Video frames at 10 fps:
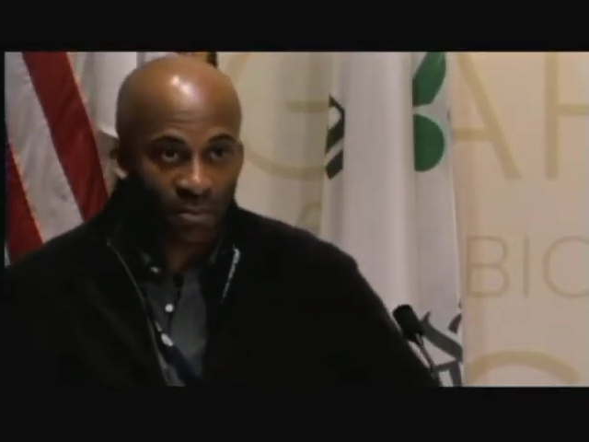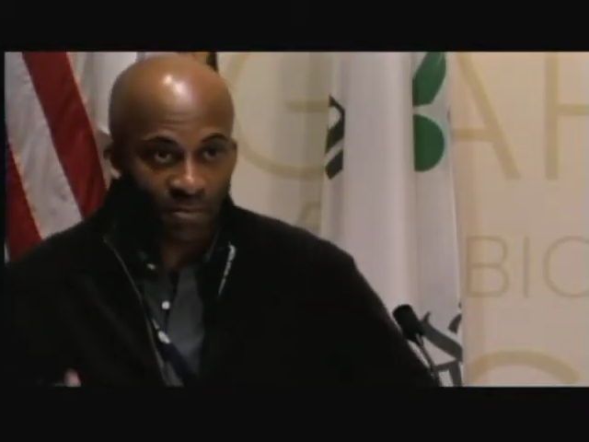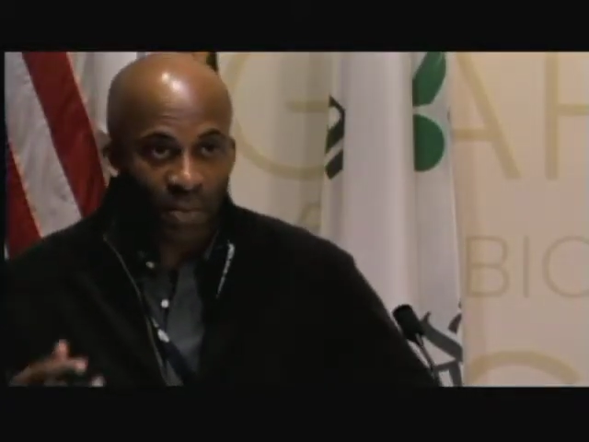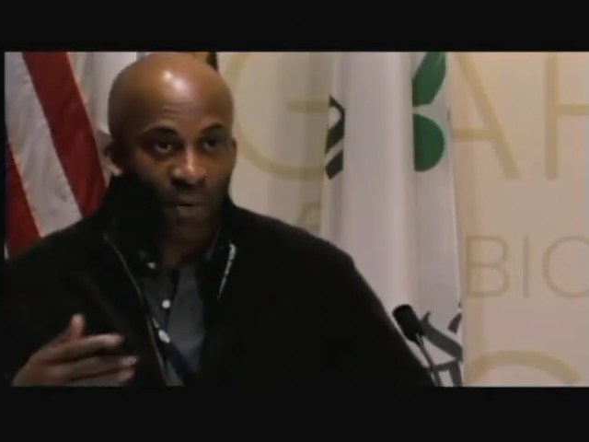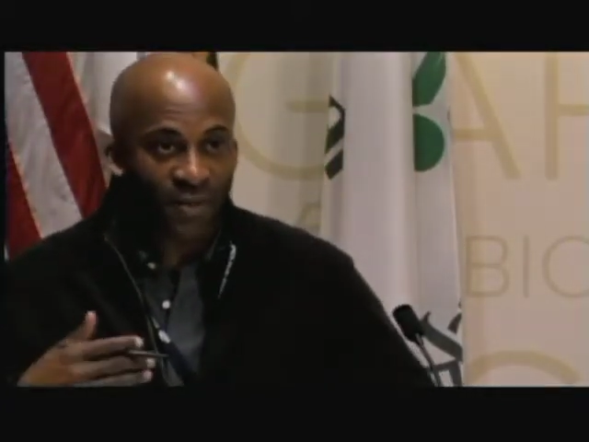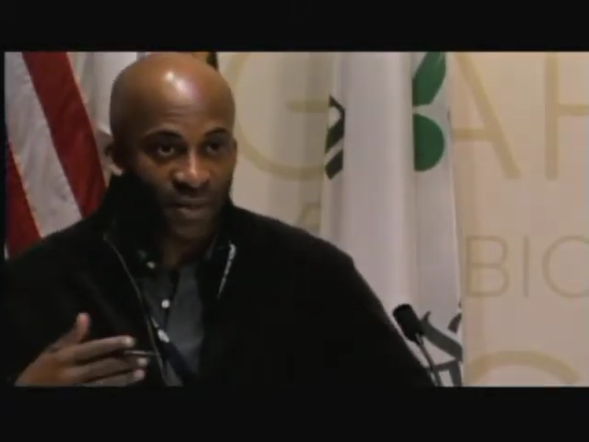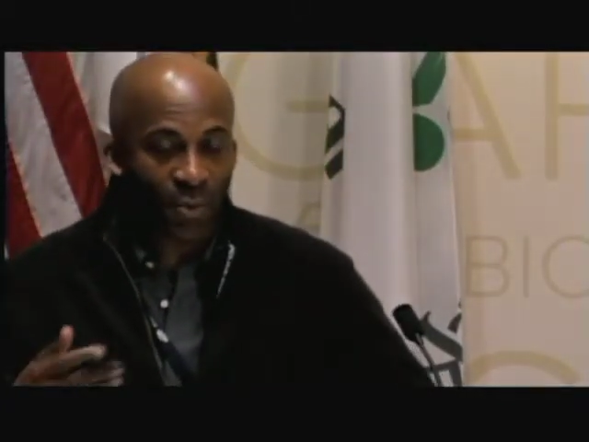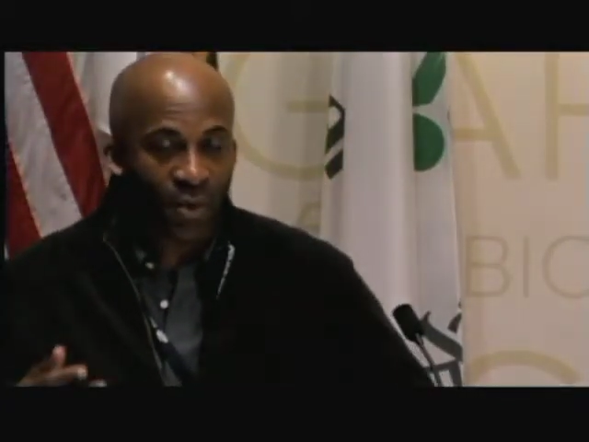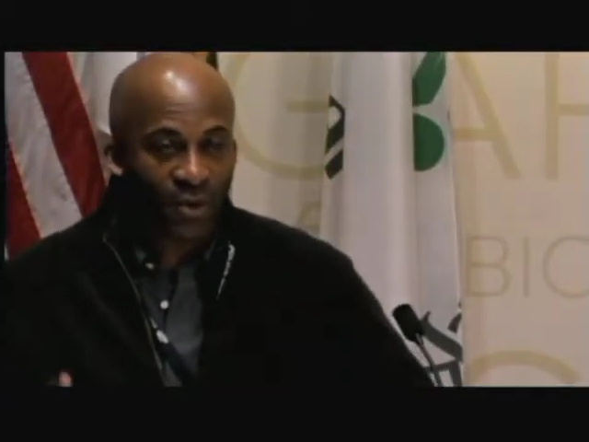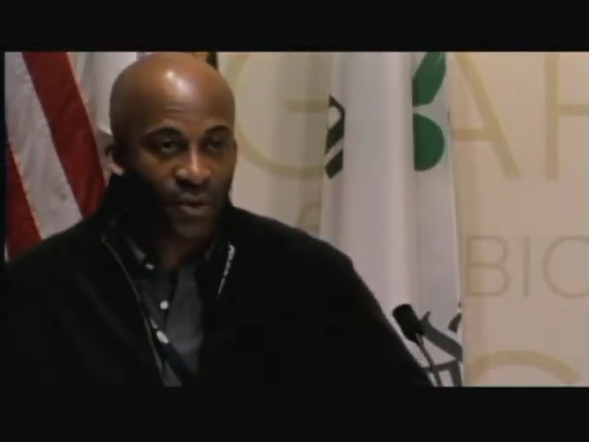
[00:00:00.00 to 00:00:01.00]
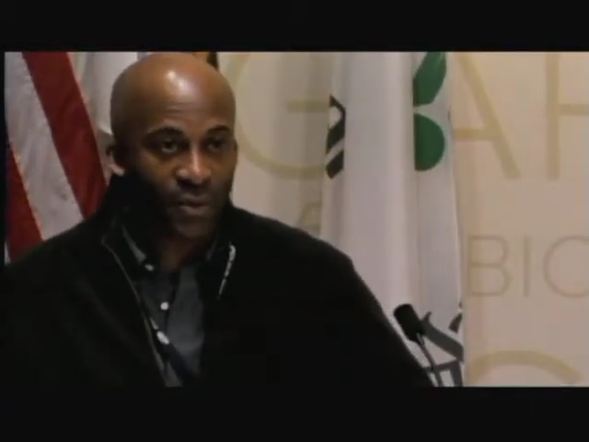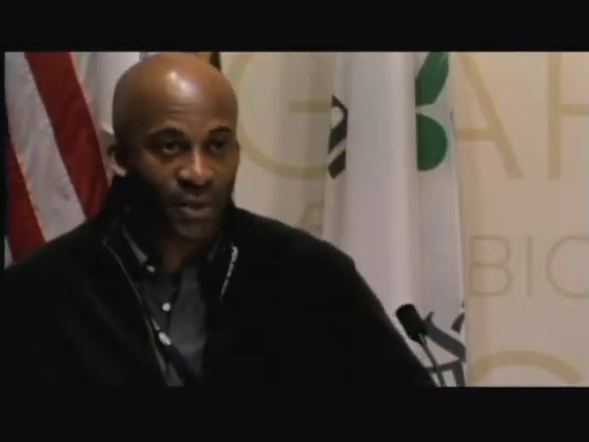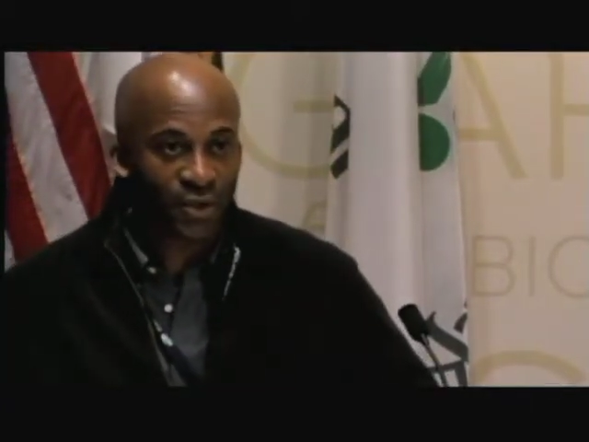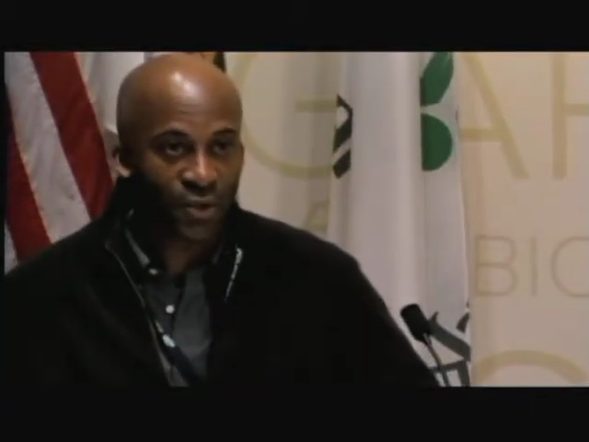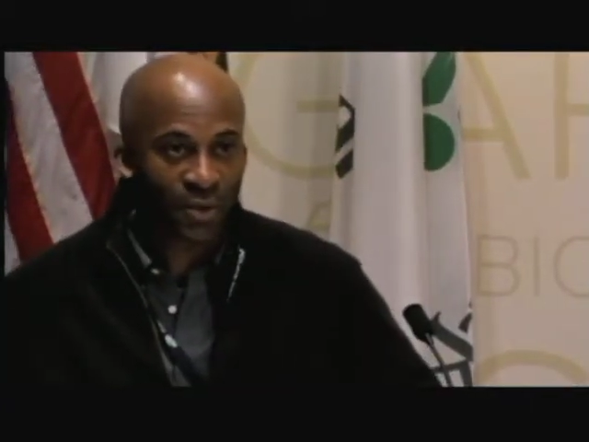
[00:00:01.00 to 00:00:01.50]
both of us work to
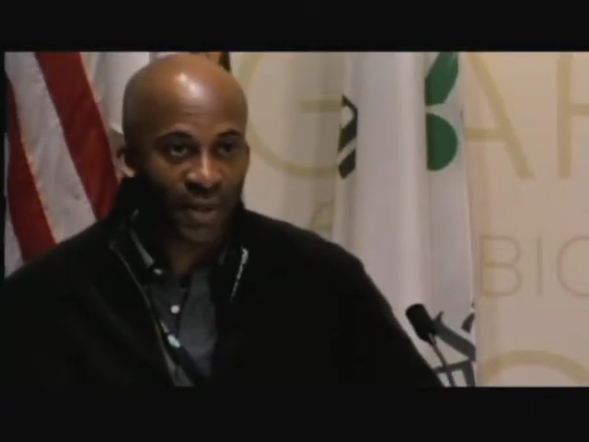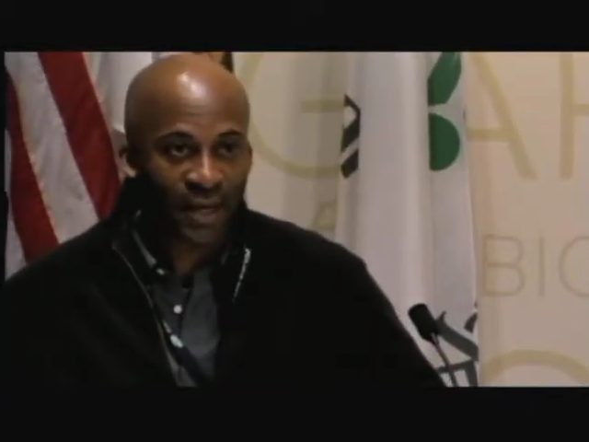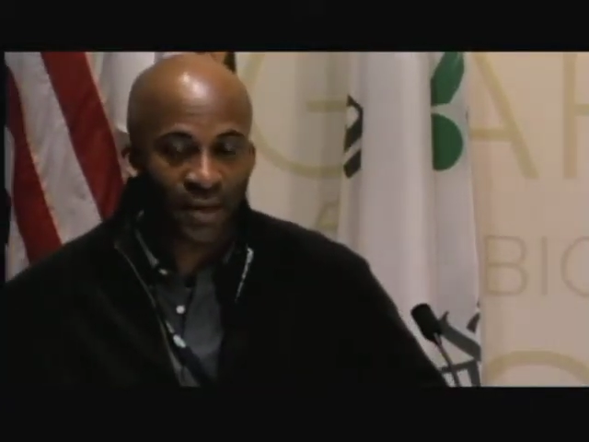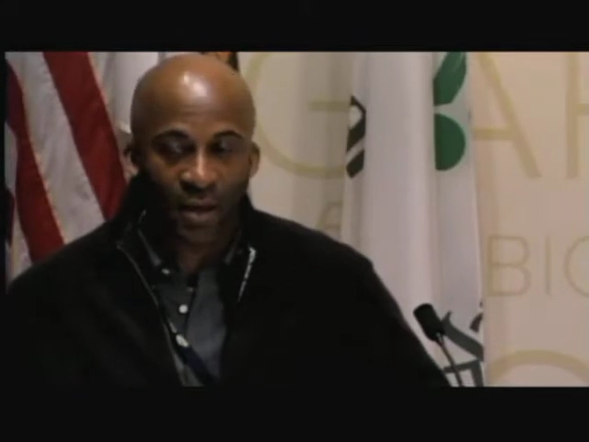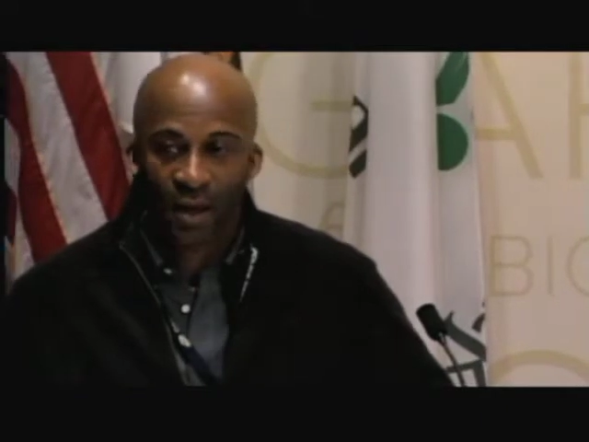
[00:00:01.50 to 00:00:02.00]
ensure that